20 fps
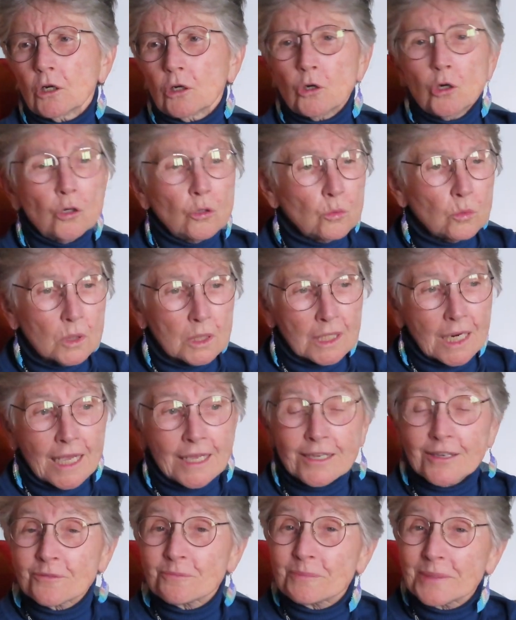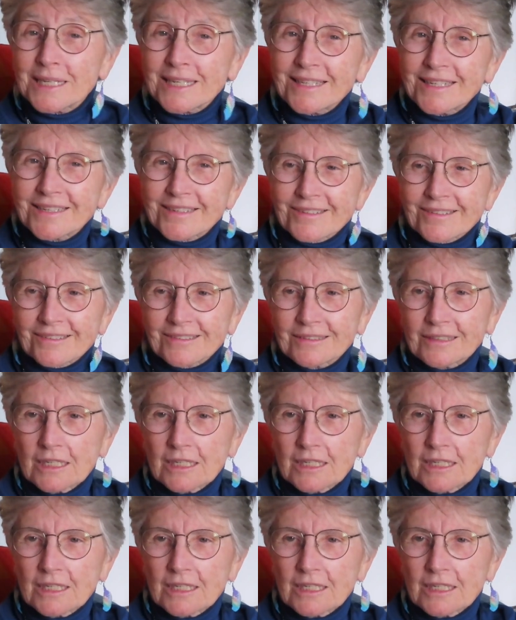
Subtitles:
who would I have been there?